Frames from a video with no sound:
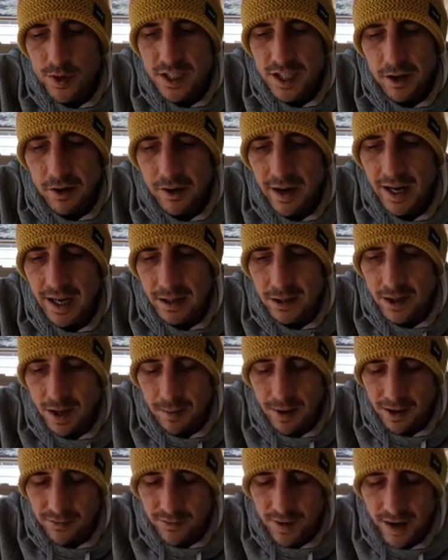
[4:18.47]
point zero eight,
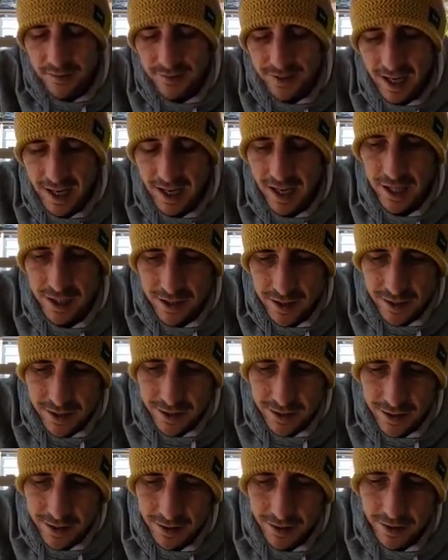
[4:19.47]
so I bought five
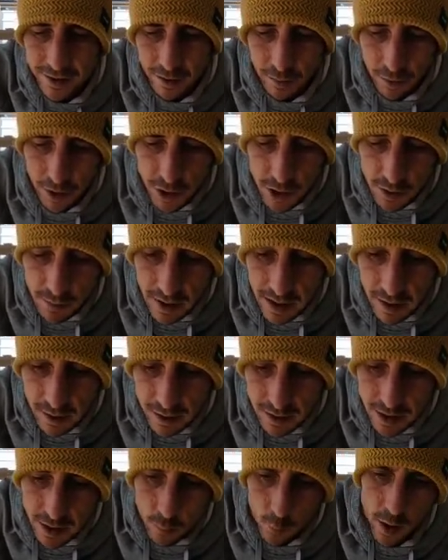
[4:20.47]
tickets. We should be
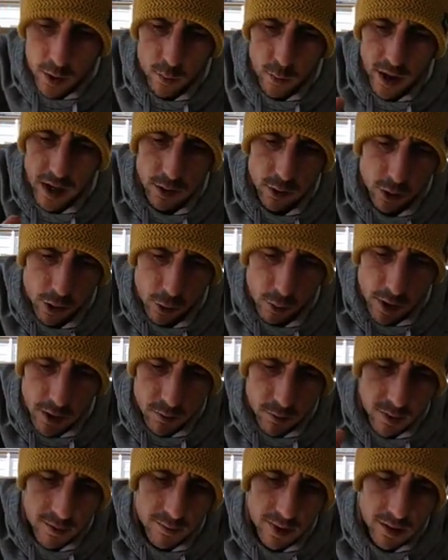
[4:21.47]
guaranteed one win. Two
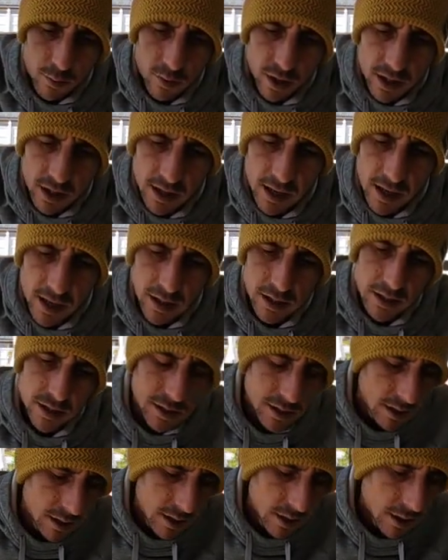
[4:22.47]
win would have been really nice.